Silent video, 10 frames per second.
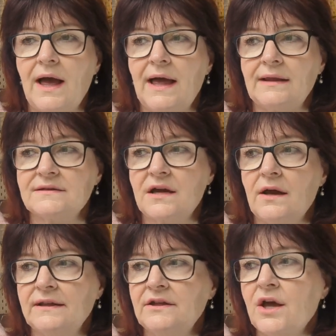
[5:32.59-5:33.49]
And
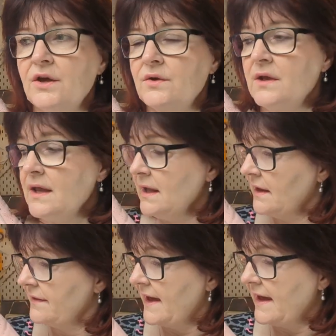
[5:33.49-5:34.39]
I know
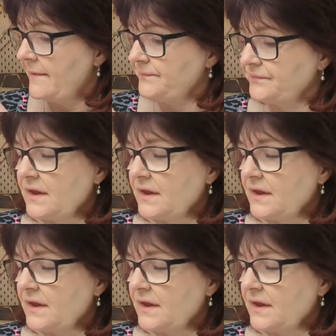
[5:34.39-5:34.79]
that